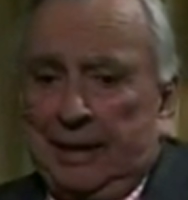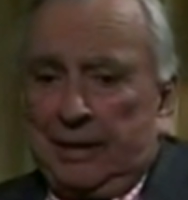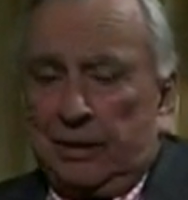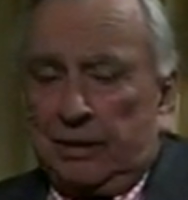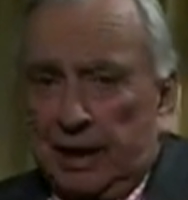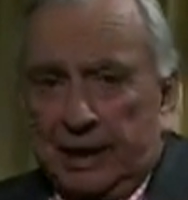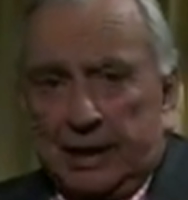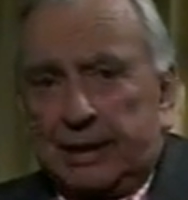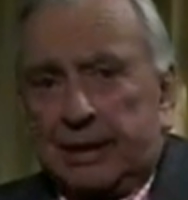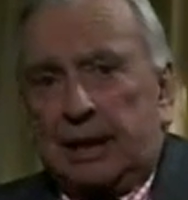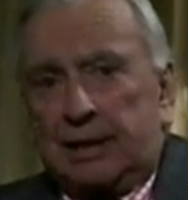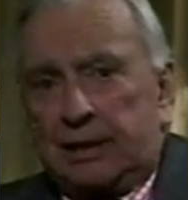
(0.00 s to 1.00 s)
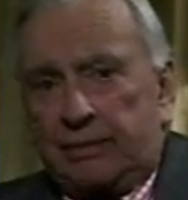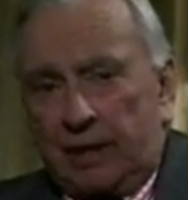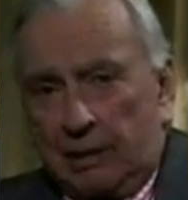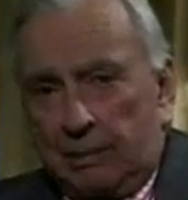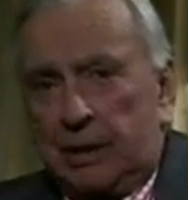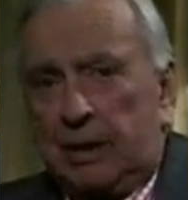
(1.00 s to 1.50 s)
the United States of
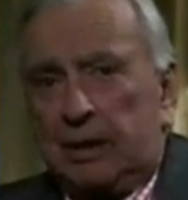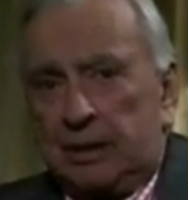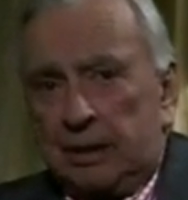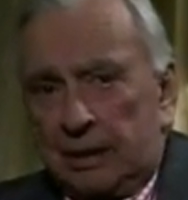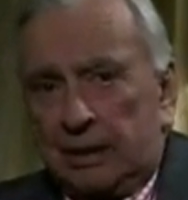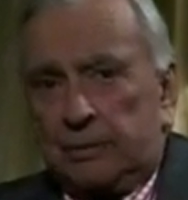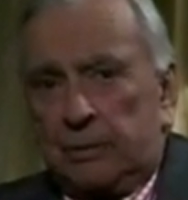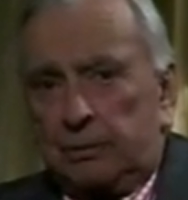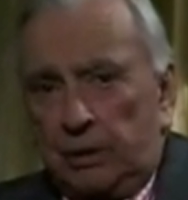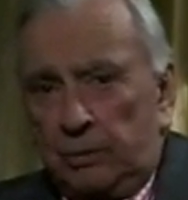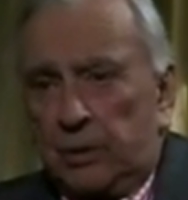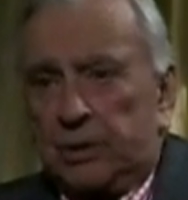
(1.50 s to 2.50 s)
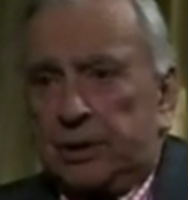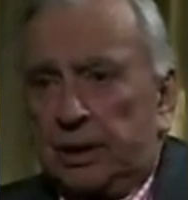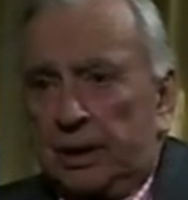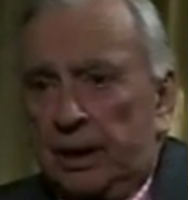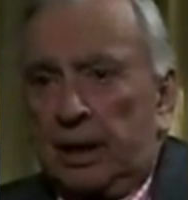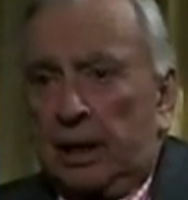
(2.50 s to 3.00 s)
amnesia will be worse
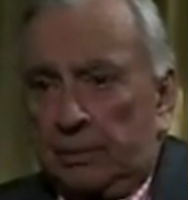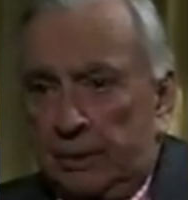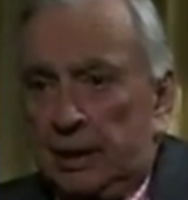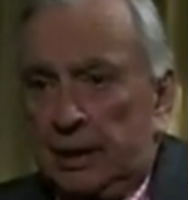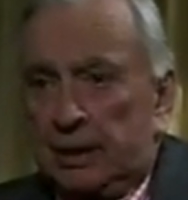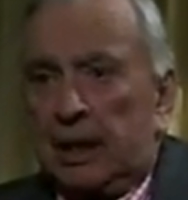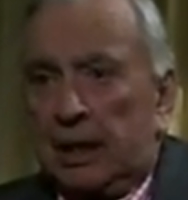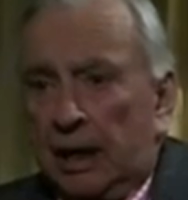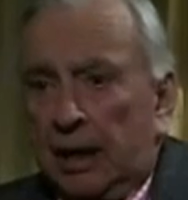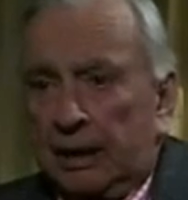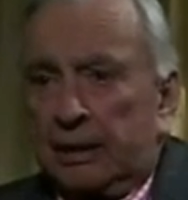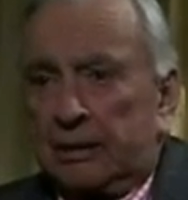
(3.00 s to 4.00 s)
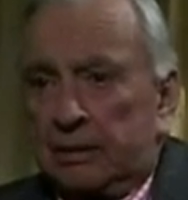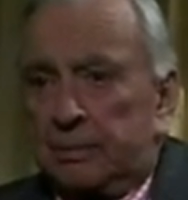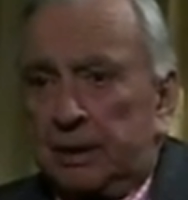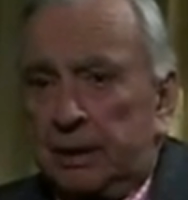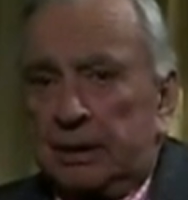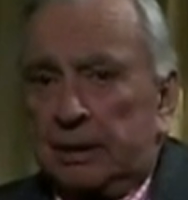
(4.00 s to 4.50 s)
than an amnesiac. It'll
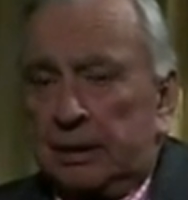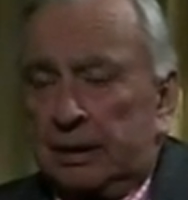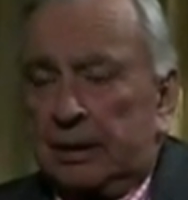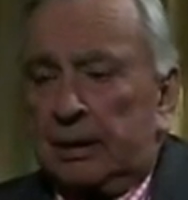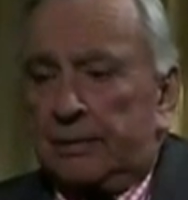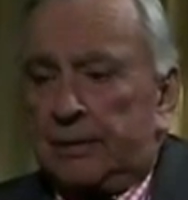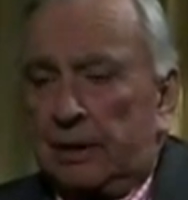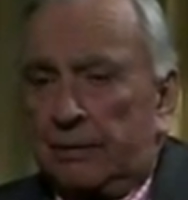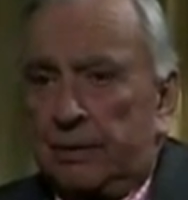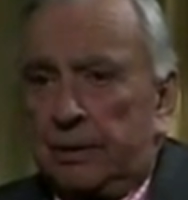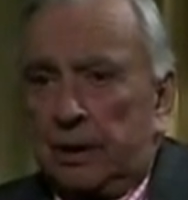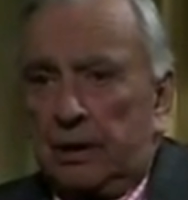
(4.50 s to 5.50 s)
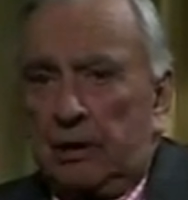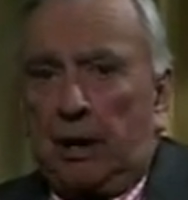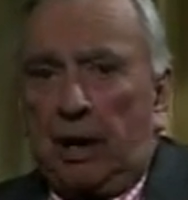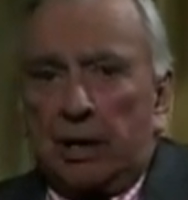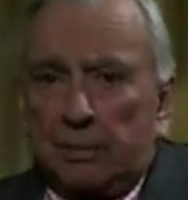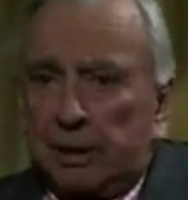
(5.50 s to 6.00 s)
be have suffered a
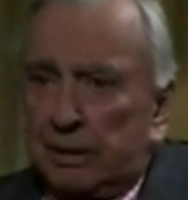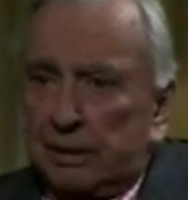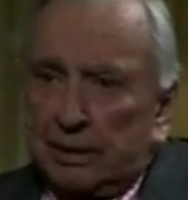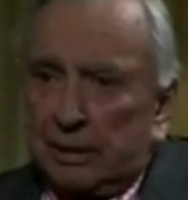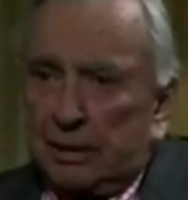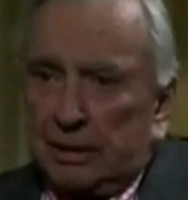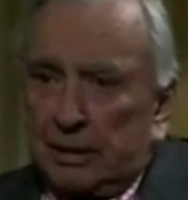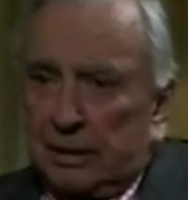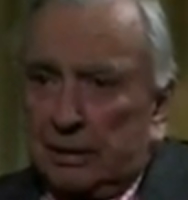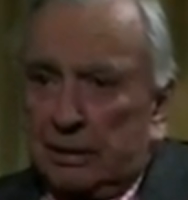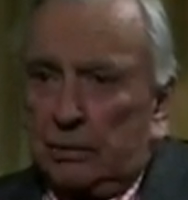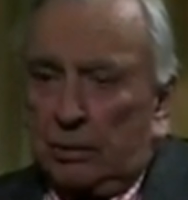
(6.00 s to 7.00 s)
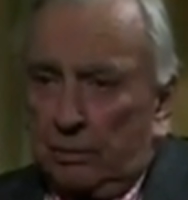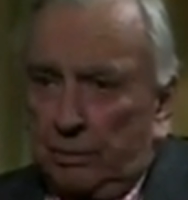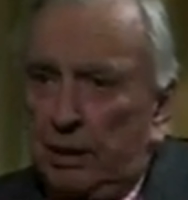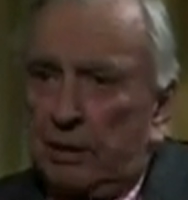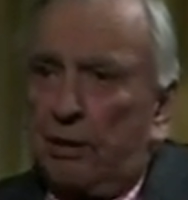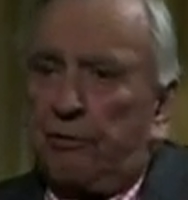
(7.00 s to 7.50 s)
lobotomy. There will
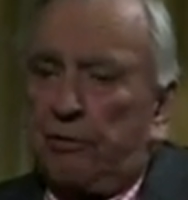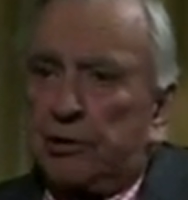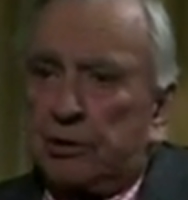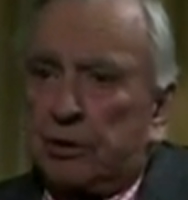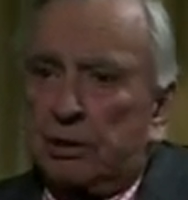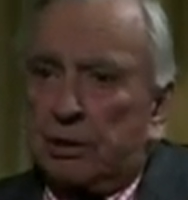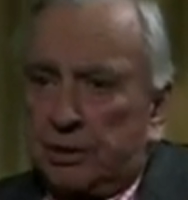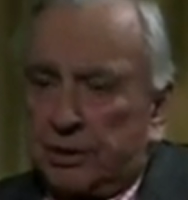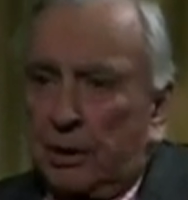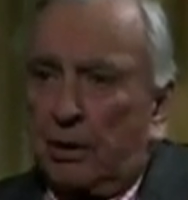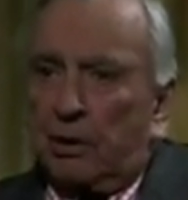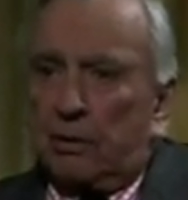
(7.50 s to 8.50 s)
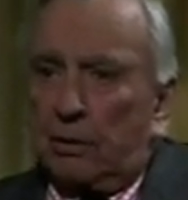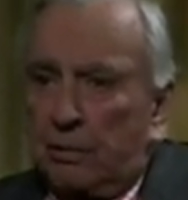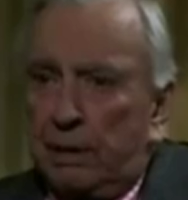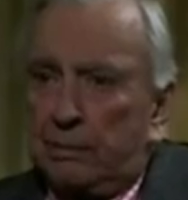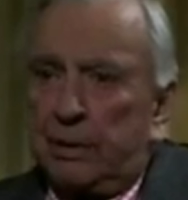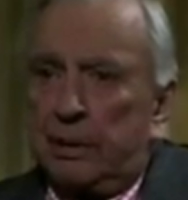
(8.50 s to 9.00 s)
be no functioning historical
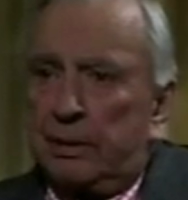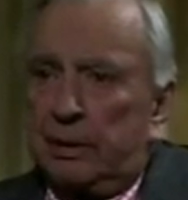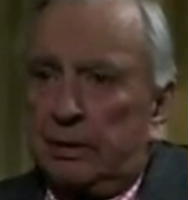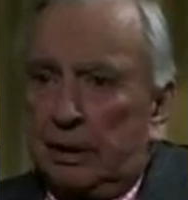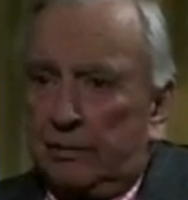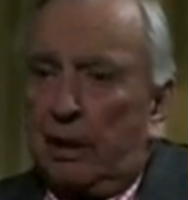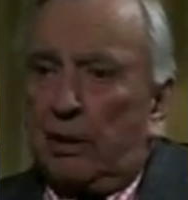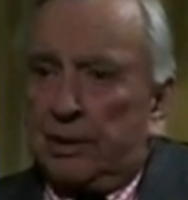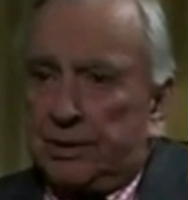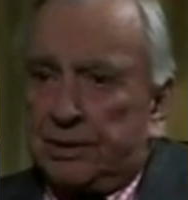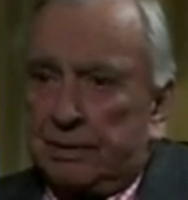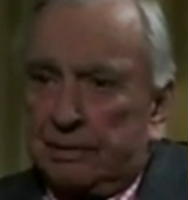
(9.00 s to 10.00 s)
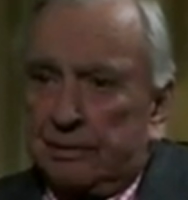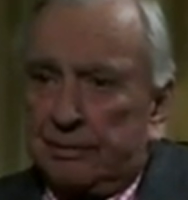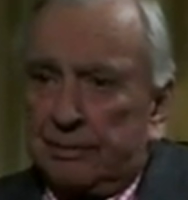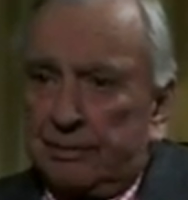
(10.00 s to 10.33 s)
memory of our history.